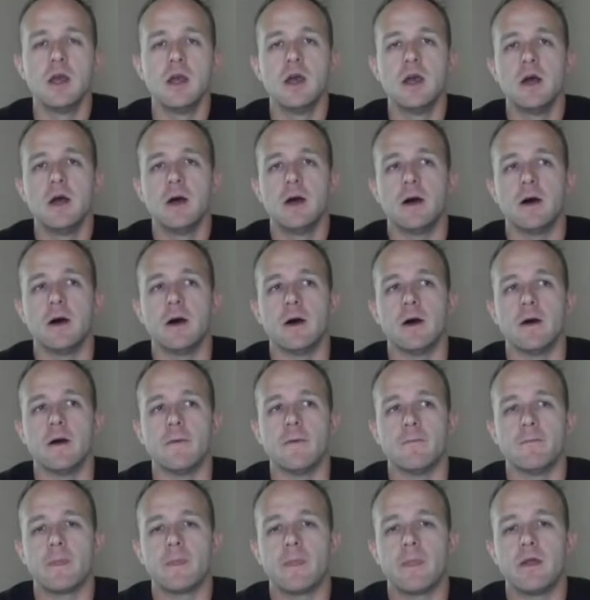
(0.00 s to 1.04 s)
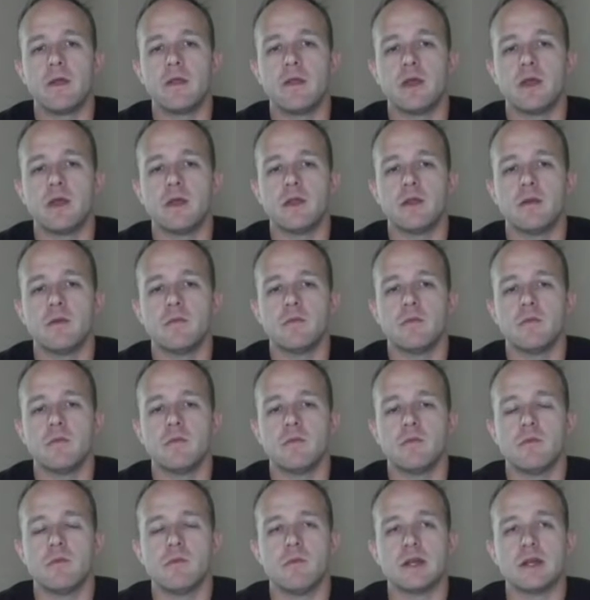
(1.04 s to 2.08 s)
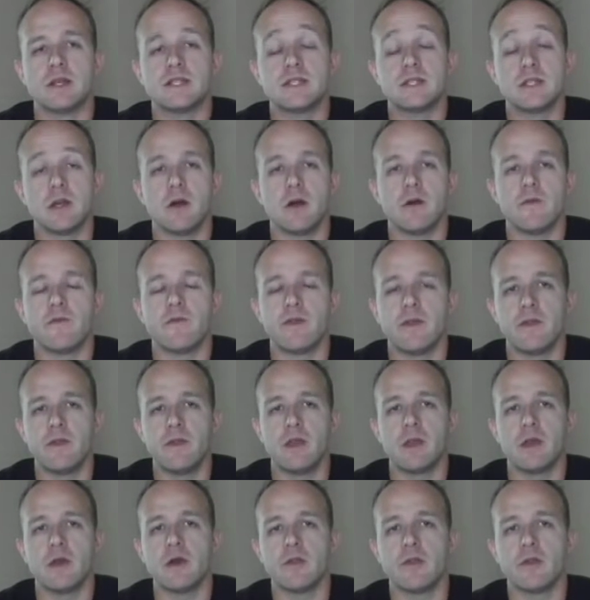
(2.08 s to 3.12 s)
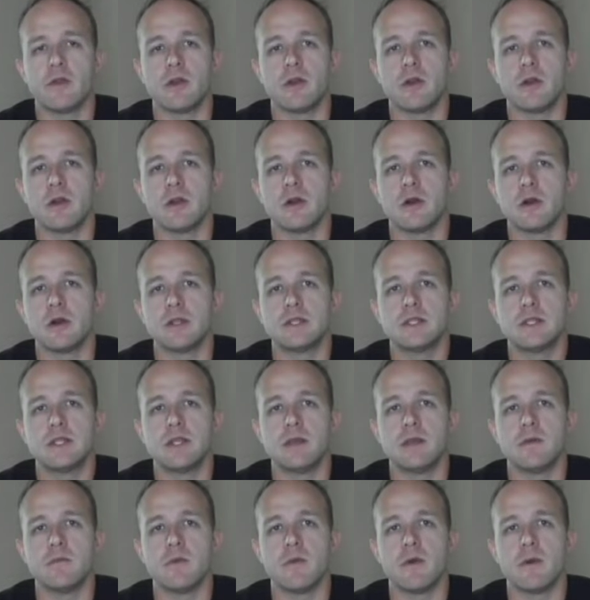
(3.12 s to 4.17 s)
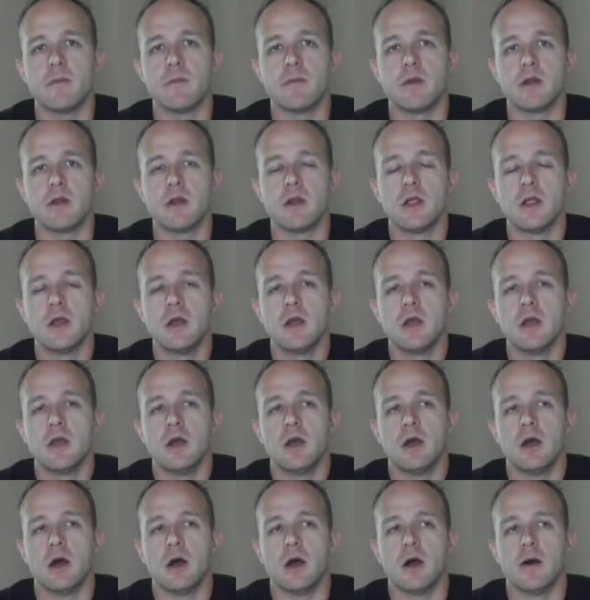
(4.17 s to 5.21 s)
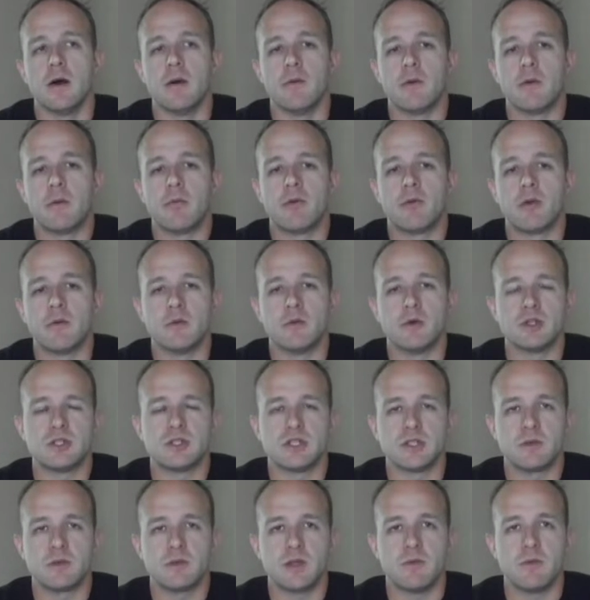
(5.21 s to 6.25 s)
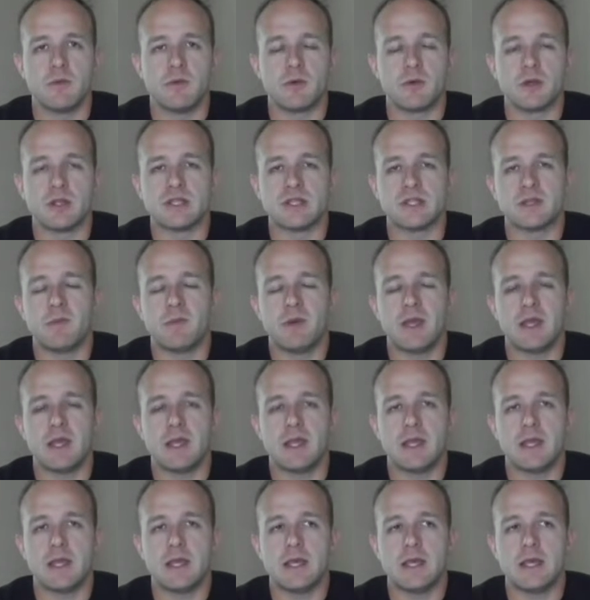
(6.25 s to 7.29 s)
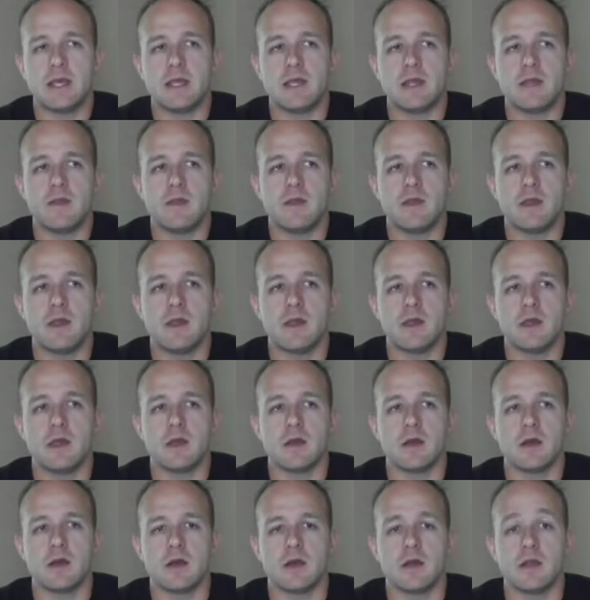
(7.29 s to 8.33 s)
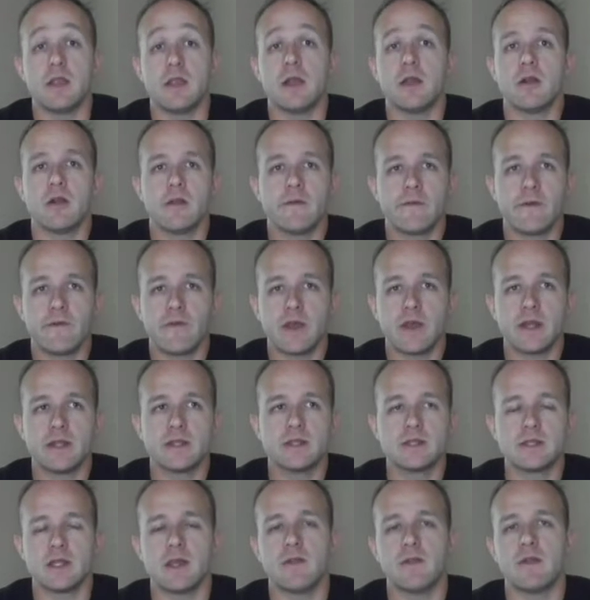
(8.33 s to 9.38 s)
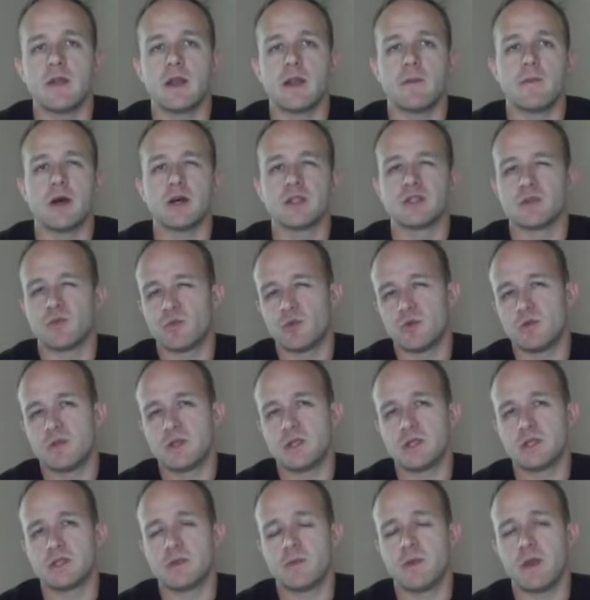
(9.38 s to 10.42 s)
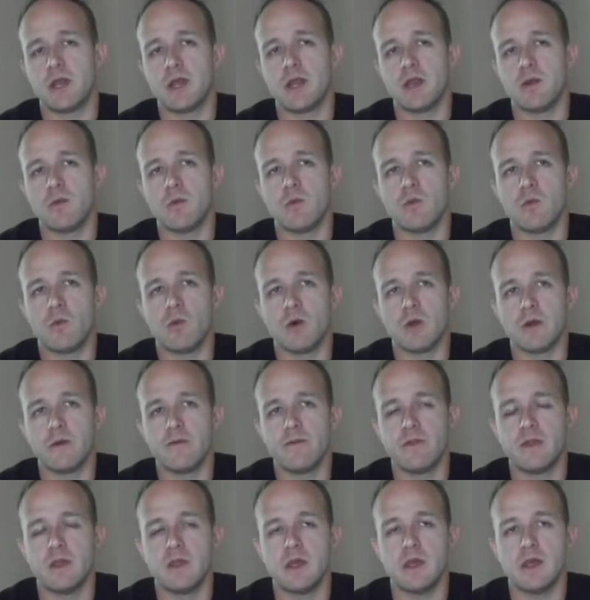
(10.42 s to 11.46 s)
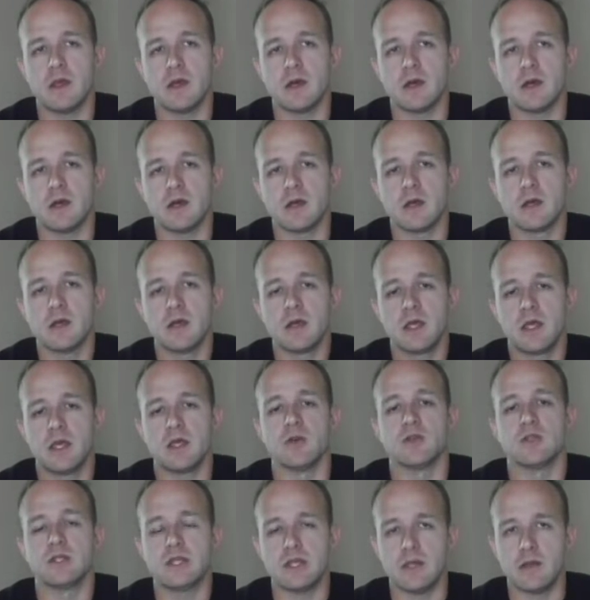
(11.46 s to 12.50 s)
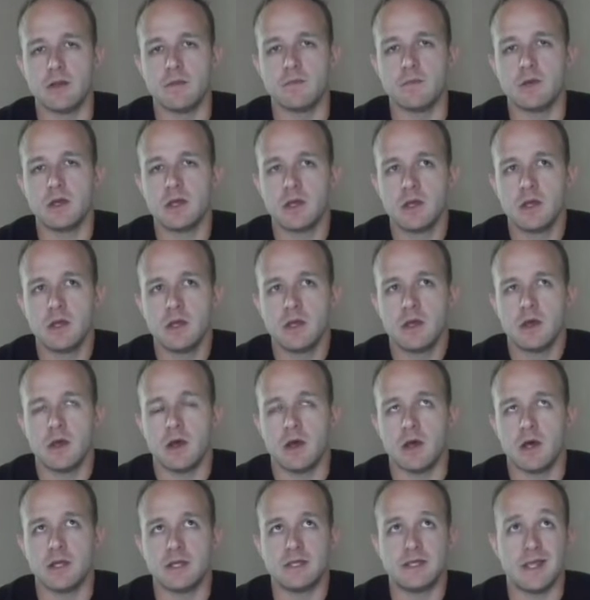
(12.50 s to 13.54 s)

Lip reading: And then myself and the other team member are pretty much just going to be participating in the narrative events, and then I'm also participating in one of the kill team day